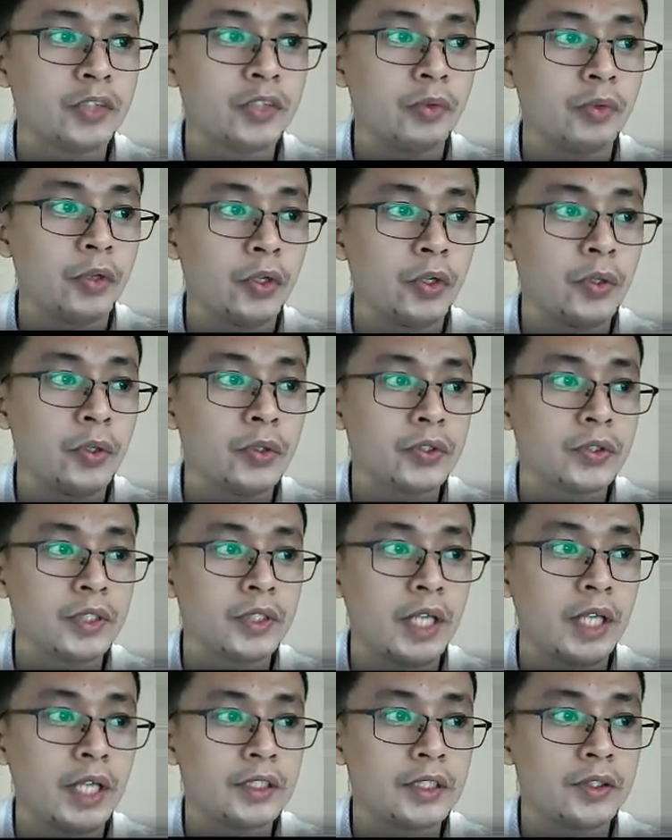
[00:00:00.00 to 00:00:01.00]
when you use
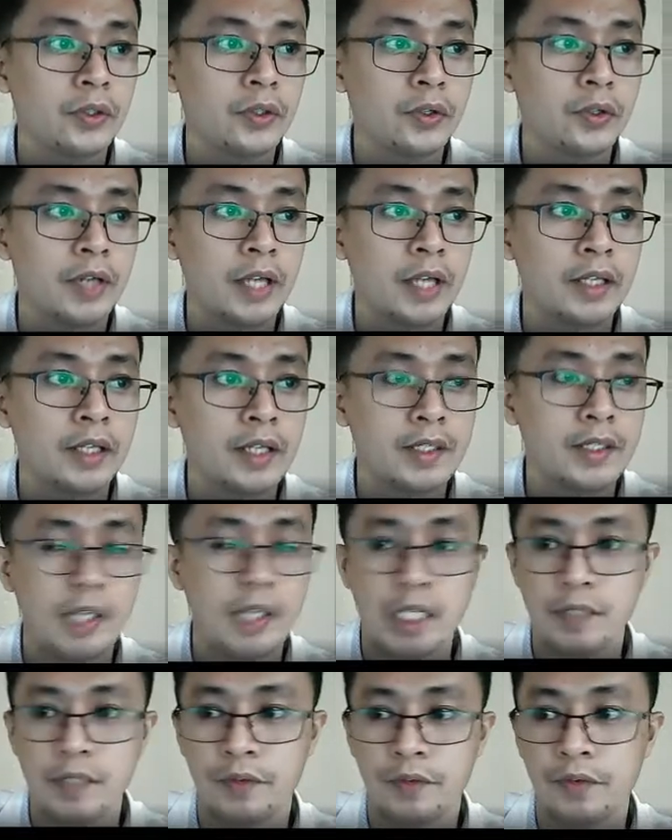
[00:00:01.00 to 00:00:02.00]
class your
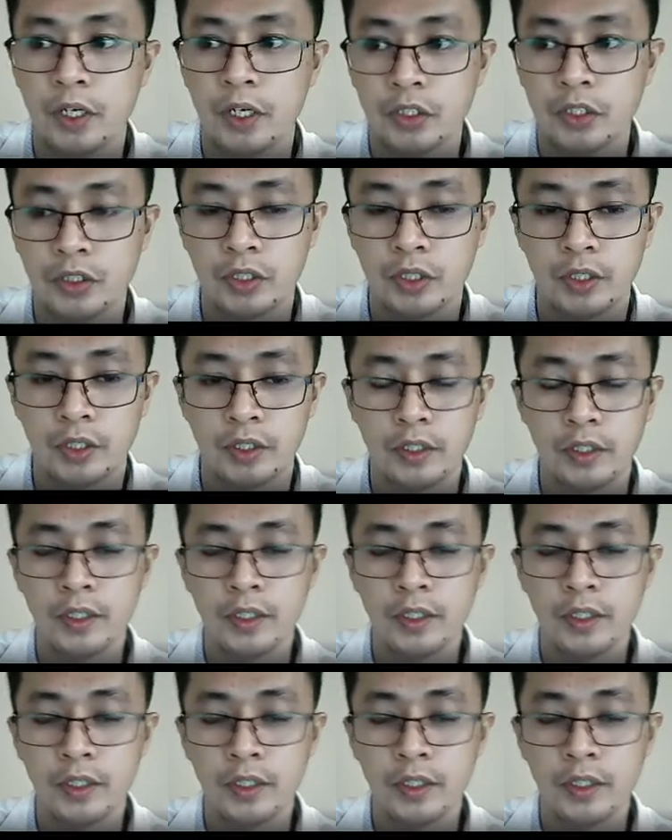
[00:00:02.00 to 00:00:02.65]
write.csv function.